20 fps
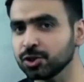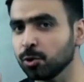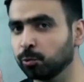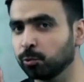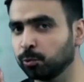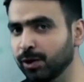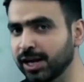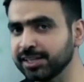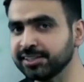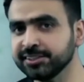
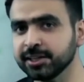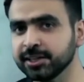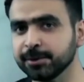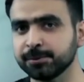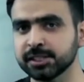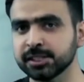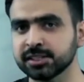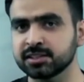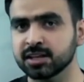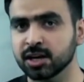
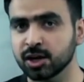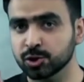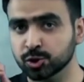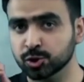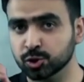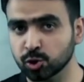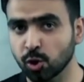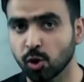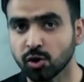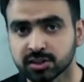vegetables,
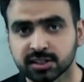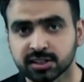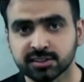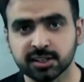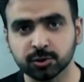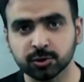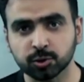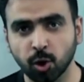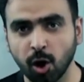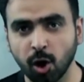sauces
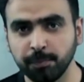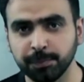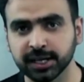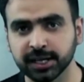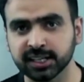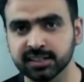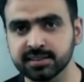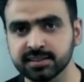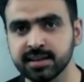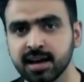and
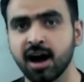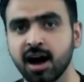toppings